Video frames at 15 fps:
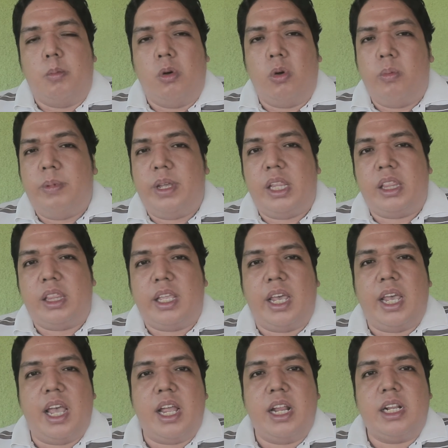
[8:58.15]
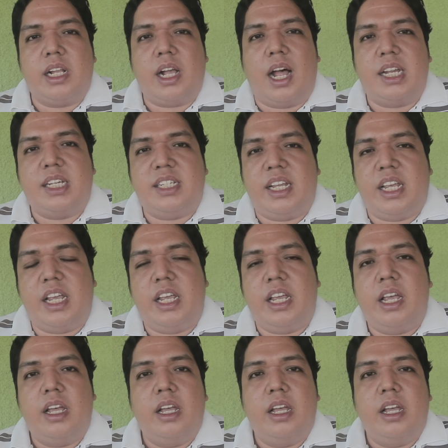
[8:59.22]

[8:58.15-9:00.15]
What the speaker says: Moment and Kasei